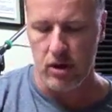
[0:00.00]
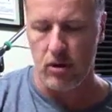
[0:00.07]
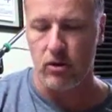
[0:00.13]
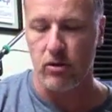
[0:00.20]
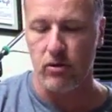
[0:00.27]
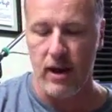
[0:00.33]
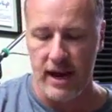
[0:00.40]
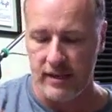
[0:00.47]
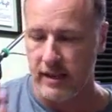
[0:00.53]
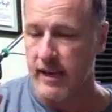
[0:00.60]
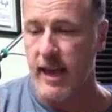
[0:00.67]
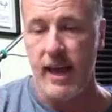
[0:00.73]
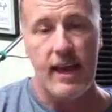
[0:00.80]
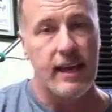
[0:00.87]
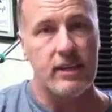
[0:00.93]
correctly
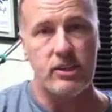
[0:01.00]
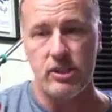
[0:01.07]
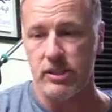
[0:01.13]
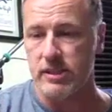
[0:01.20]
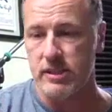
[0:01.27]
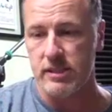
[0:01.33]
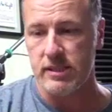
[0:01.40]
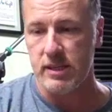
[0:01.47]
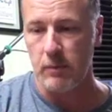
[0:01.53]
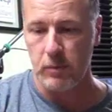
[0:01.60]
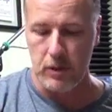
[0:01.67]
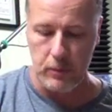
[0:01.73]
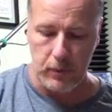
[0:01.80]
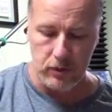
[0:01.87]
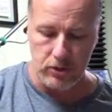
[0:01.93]
is just to
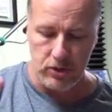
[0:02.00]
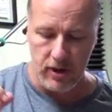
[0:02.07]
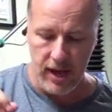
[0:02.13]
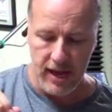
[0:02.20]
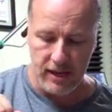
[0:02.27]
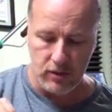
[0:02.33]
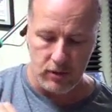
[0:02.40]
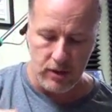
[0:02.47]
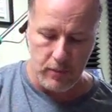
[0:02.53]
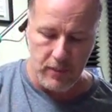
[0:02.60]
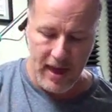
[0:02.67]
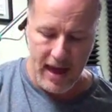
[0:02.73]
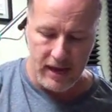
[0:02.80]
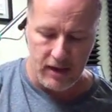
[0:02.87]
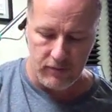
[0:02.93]
simply put your hand on the
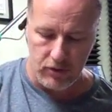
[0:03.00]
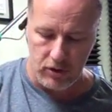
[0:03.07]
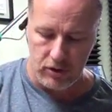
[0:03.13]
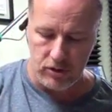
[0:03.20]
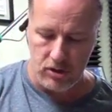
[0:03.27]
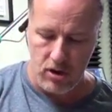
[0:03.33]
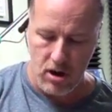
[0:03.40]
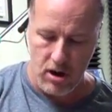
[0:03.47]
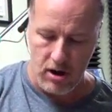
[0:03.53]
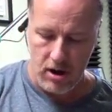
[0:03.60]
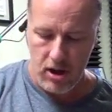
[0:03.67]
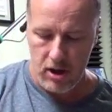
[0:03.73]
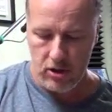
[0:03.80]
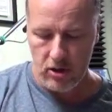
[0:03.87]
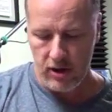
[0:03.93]
back of your guitar.
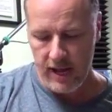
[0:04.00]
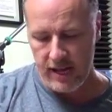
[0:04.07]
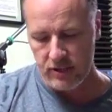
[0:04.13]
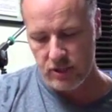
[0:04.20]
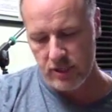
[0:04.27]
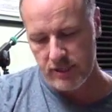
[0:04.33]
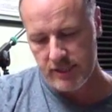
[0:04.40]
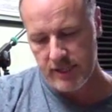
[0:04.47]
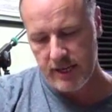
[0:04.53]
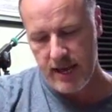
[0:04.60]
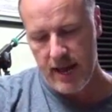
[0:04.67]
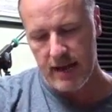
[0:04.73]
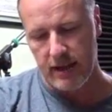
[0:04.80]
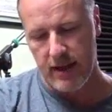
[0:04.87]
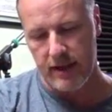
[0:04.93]
Your hand should sit
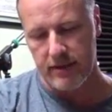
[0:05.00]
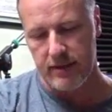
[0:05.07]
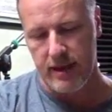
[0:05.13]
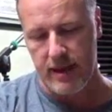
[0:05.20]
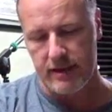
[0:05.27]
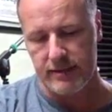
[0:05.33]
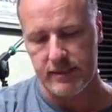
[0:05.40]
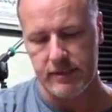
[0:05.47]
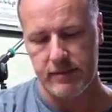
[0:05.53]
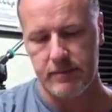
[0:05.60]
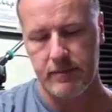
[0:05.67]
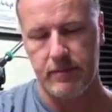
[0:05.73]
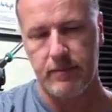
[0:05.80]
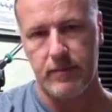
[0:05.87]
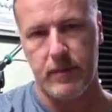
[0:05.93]
kind of like this.
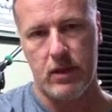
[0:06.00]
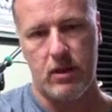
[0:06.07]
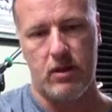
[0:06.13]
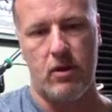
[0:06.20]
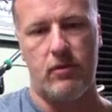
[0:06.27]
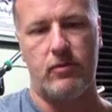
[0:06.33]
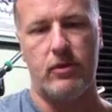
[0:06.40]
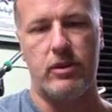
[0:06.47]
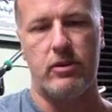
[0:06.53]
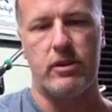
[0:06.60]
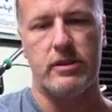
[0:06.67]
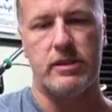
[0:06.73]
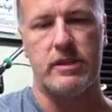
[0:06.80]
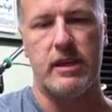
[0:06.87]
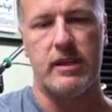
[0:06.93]
Hopefully you
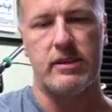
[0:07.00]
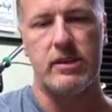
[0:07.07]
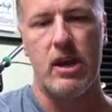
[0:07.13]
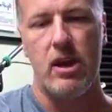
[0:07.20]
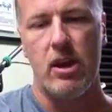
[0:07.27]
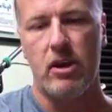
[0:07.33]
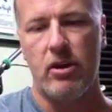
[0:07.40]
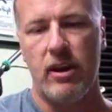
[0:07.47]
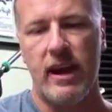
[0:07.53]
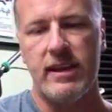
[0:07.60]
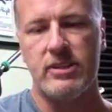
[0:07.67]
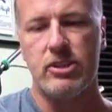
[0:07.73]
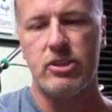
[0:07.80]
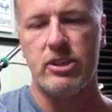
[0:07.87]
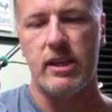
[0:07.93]
can see this. Your
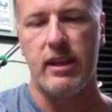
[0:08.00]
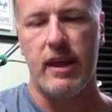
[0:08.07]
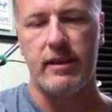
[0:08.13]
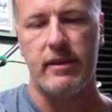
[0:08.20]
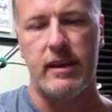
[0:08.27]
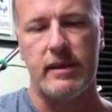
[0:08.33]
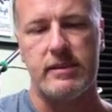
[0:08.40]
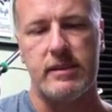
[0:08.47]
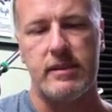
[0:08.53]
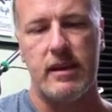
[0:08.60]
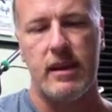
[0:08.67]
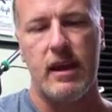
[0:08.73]
hand should sit like this.